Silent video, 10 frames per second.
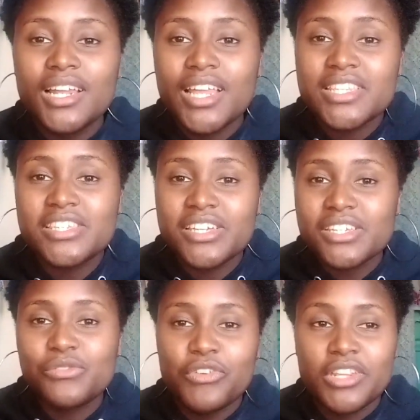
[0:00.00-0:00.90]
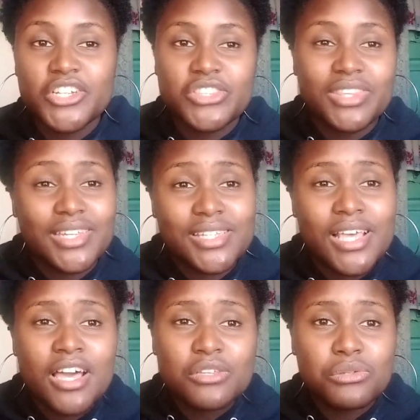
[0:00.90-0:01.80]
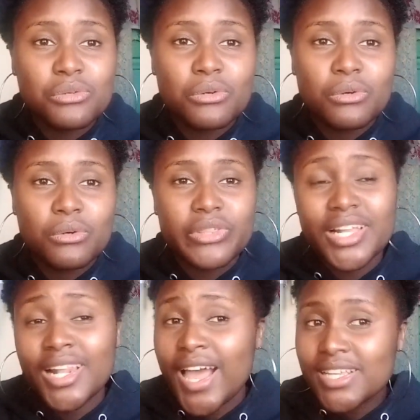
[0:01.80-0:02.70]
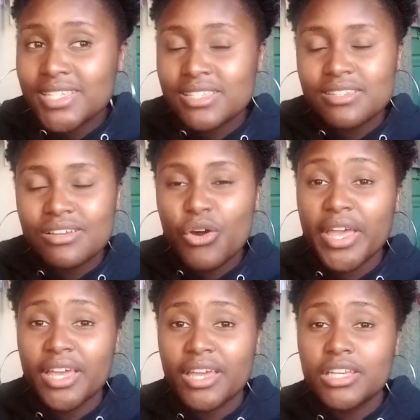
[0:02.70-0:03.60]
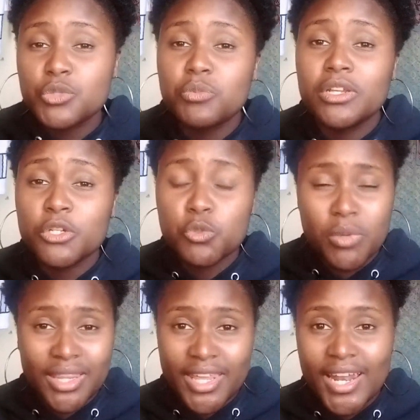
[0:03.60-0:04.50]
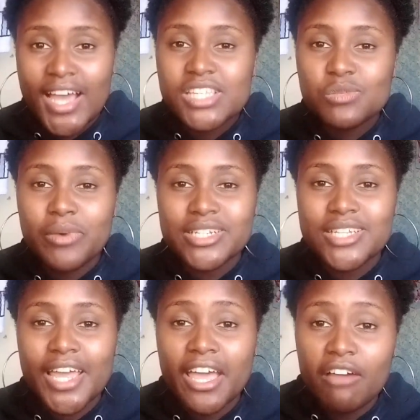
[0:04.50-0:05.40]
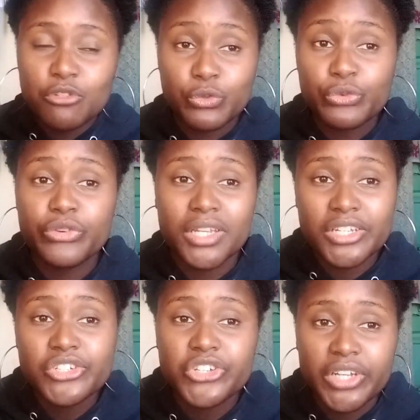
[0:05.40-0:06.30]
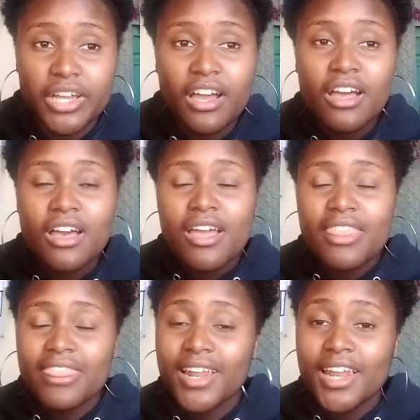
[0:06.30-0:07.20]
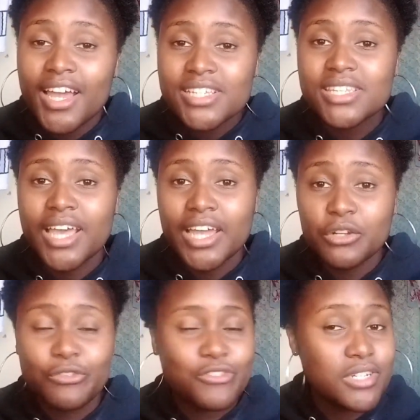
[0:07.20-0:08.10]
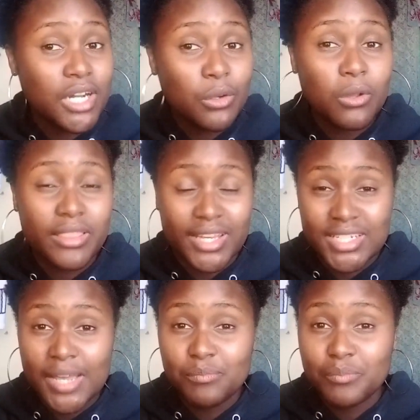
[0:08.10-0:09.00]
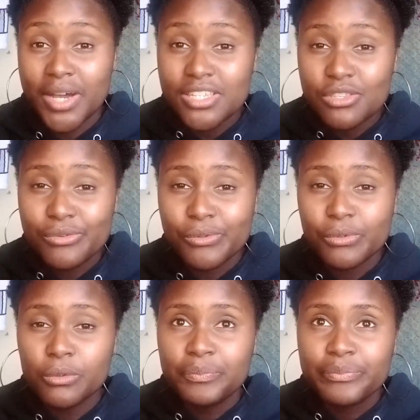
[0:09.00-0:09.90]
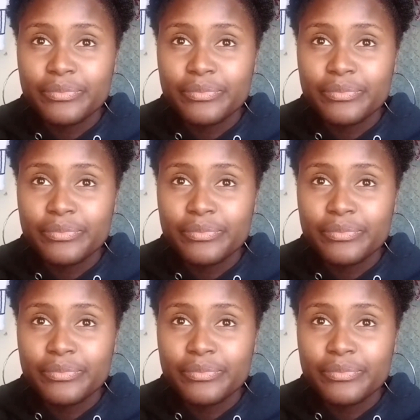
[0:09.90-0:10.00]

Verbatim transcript: Let's just finish this. So the last, okay, it may not be the last, but I have to finish here. The last kind of struggle that I passed through,